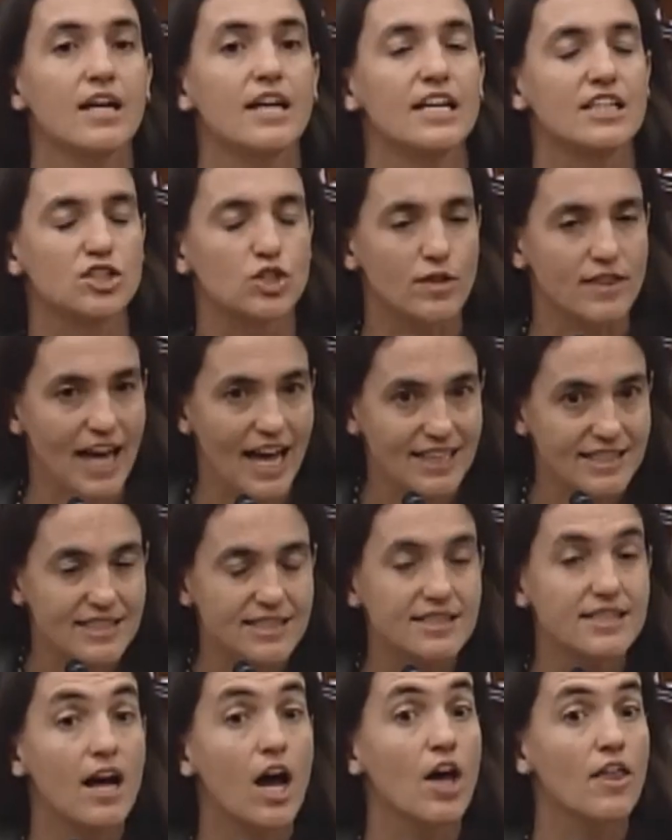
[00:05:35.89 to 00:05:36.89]
And so that's
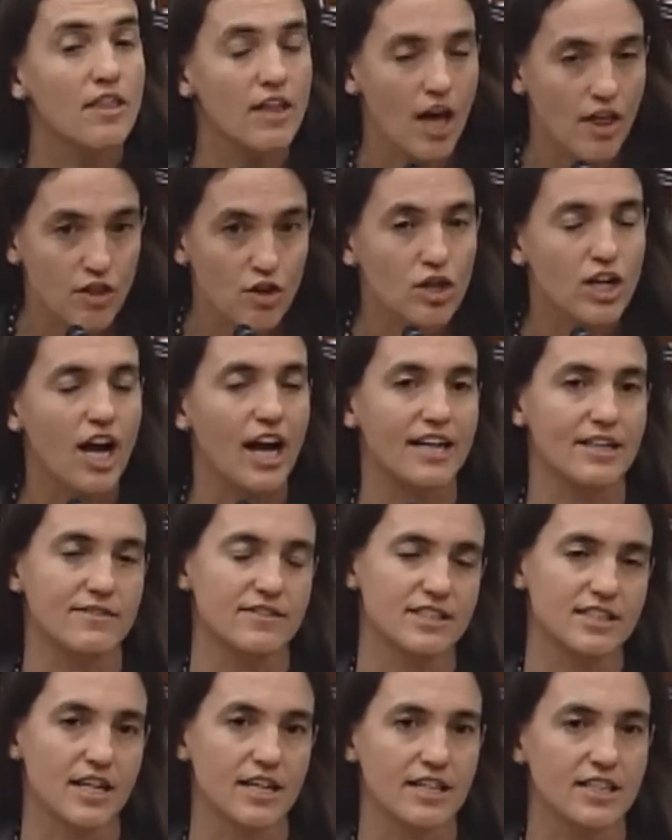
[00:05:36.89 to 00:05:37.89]
the other kind of
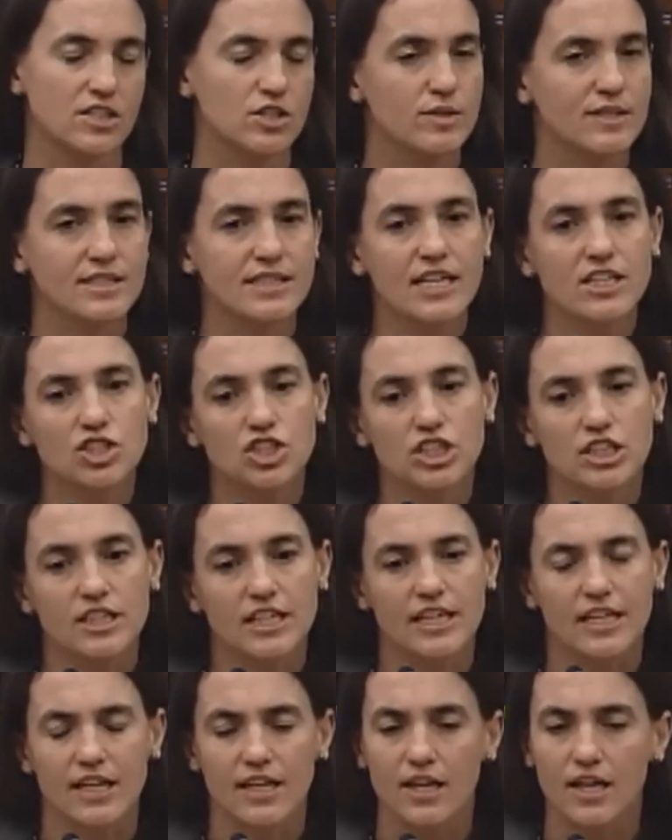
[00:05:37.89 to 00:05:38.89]
study. So
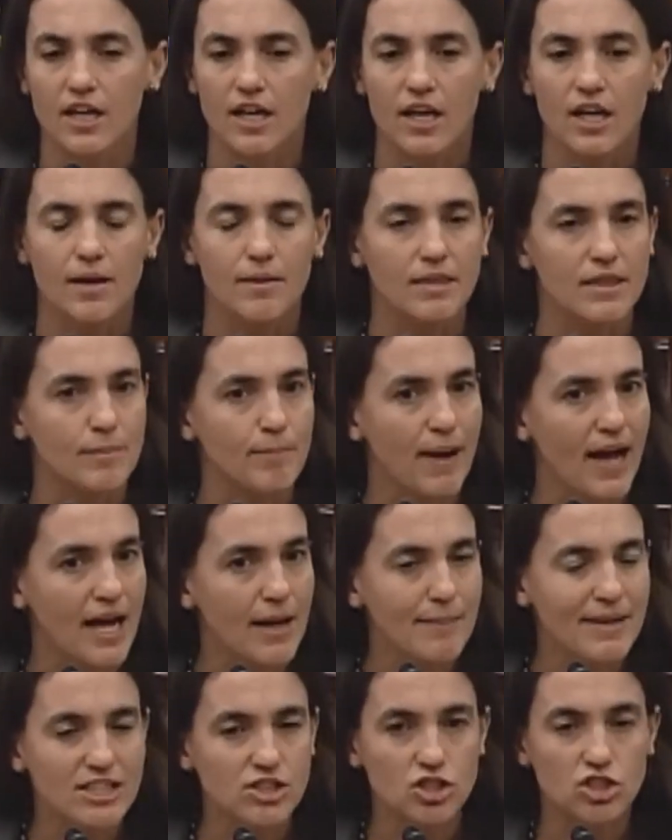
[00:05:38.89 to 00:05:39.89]
essentially, the
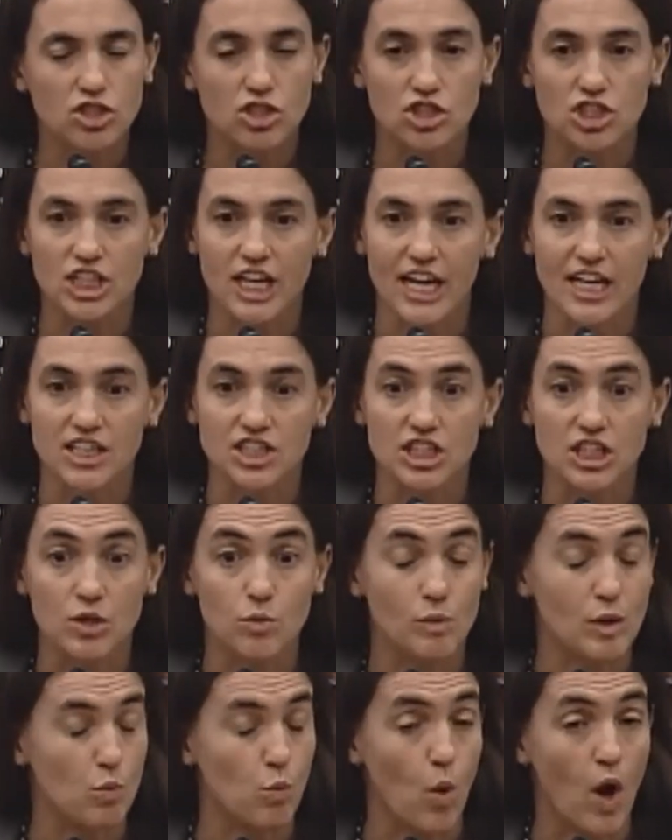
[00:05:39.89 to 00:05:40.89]
biometrics are
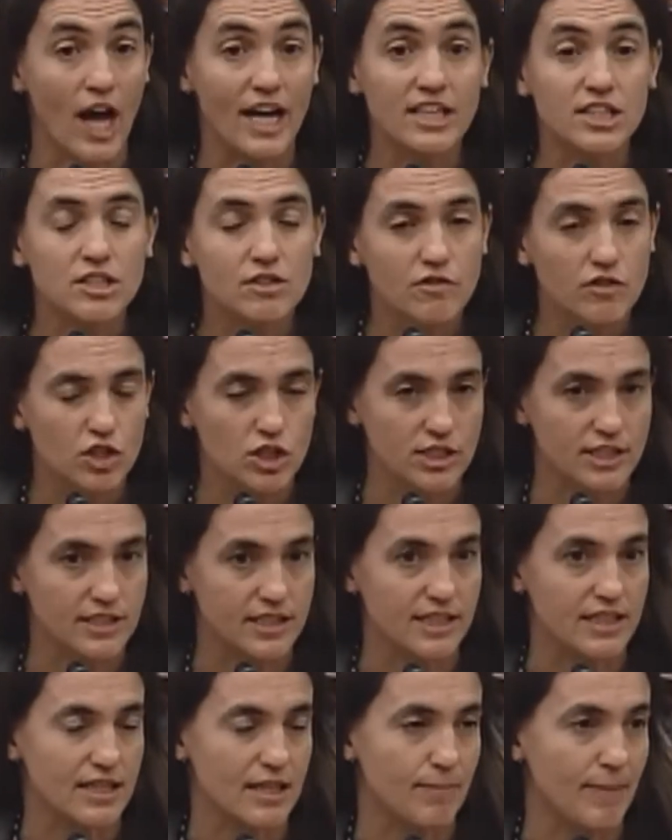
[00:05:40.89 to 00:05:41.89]
changing. We want
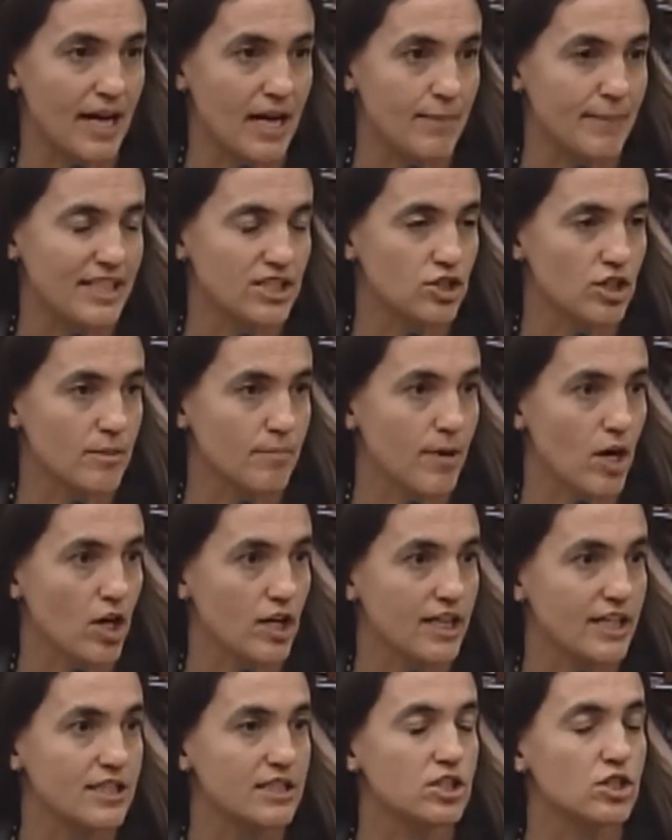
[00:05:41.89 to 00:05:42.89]
diversity in the biometric
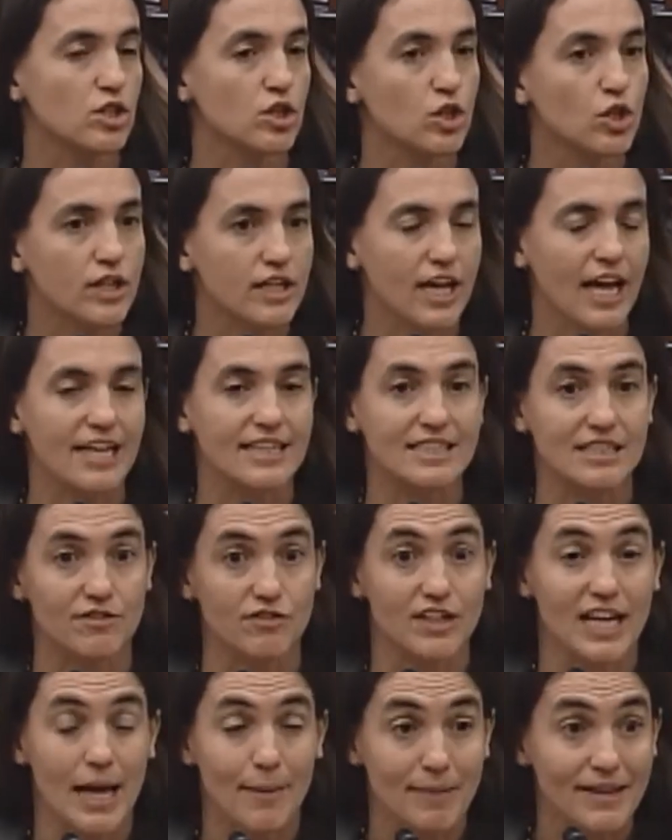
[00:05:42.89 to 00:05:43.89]
market to look at
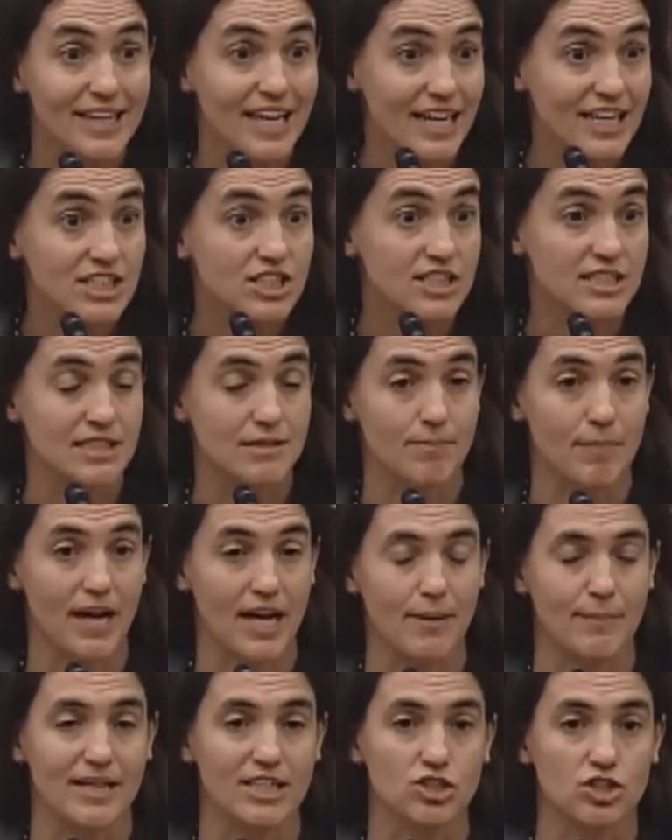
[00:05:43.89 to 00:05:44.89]
different applications of
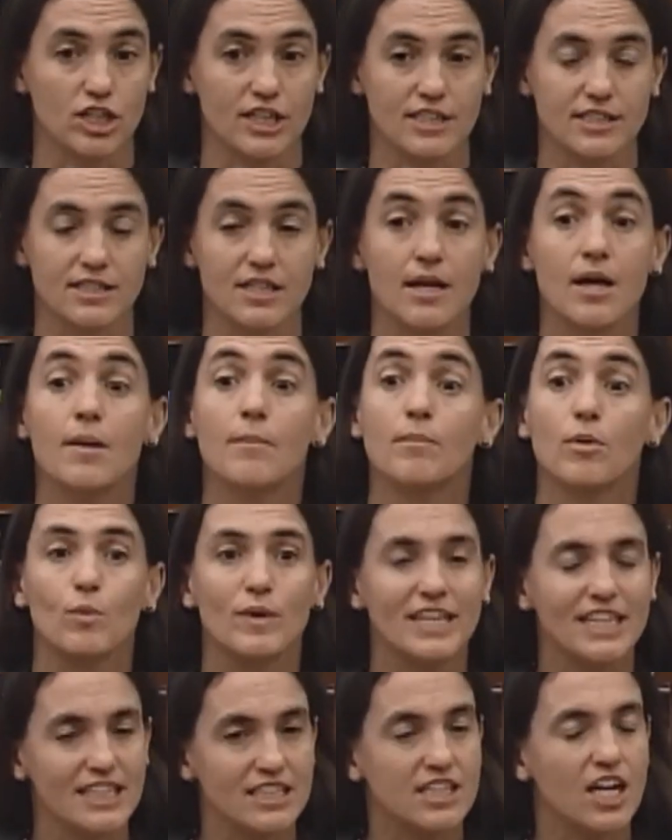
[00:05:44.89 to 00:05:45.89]
biometrics, but
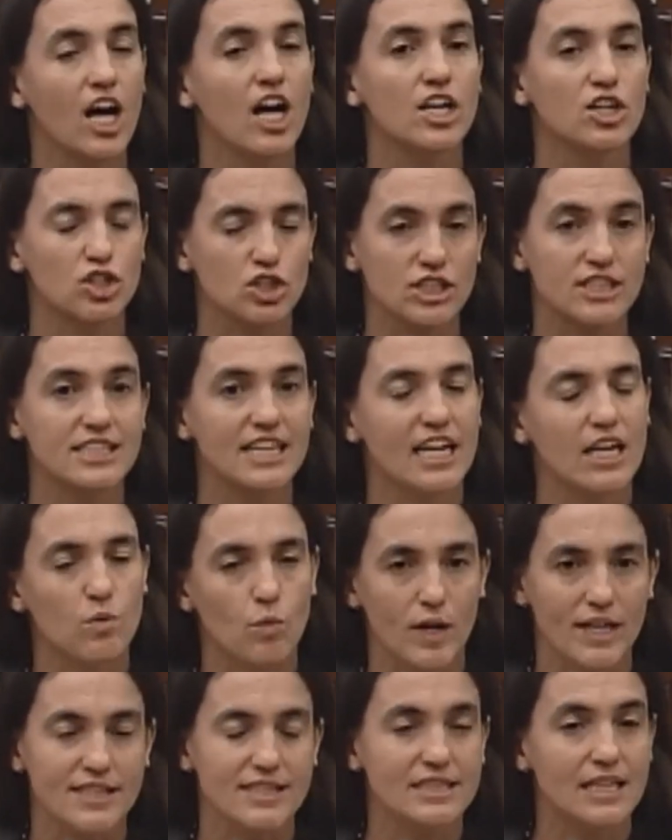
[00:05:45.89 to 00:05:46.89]
we need to understand
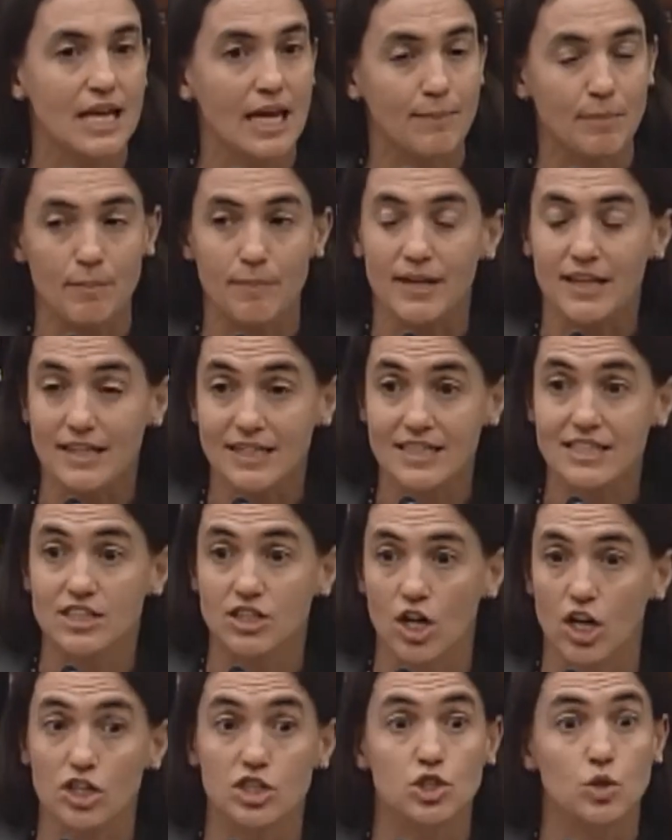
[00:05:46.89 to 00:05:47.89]
what its capabilities
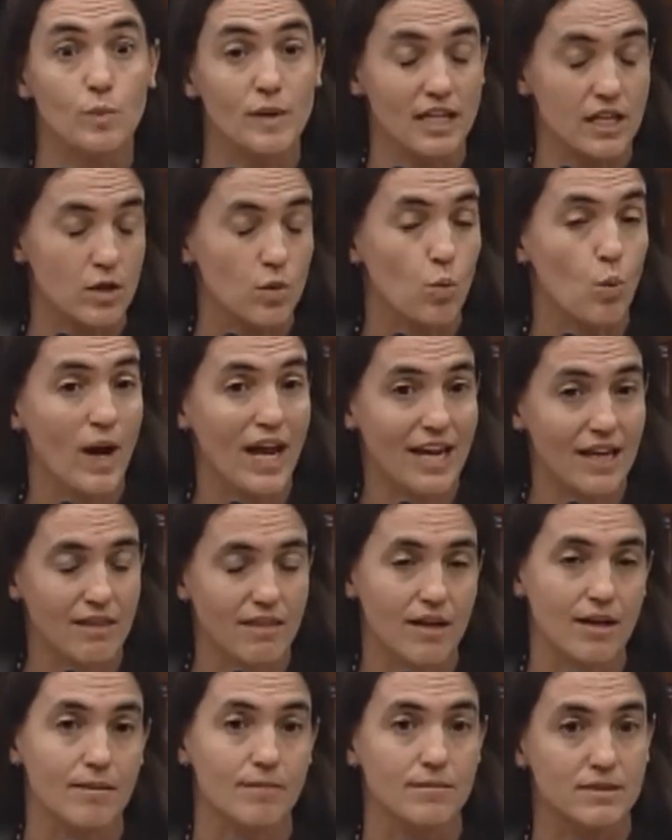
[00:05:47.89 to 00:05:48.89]
are so we can weigh
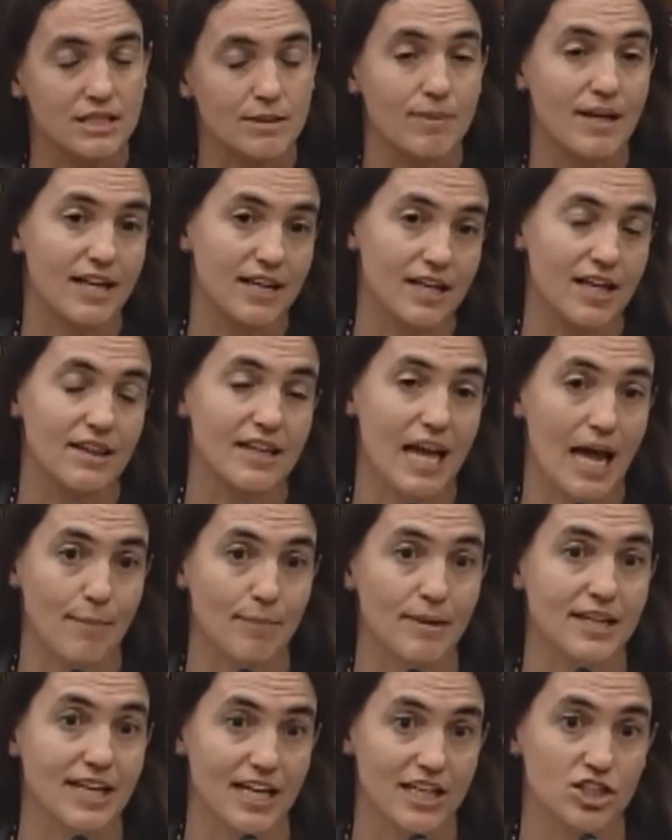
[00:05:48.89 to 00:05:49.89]
them depending on the
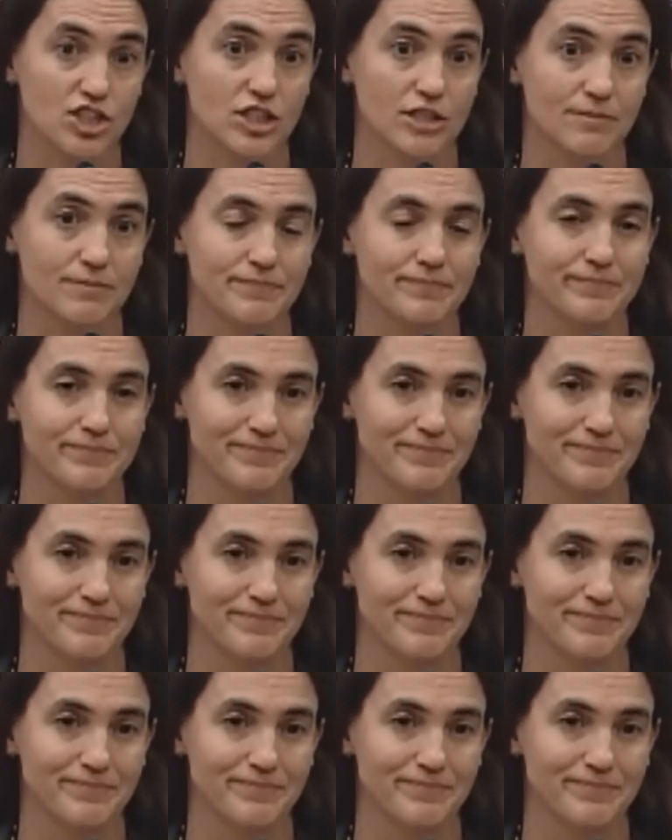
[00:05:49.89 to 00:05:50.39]
application.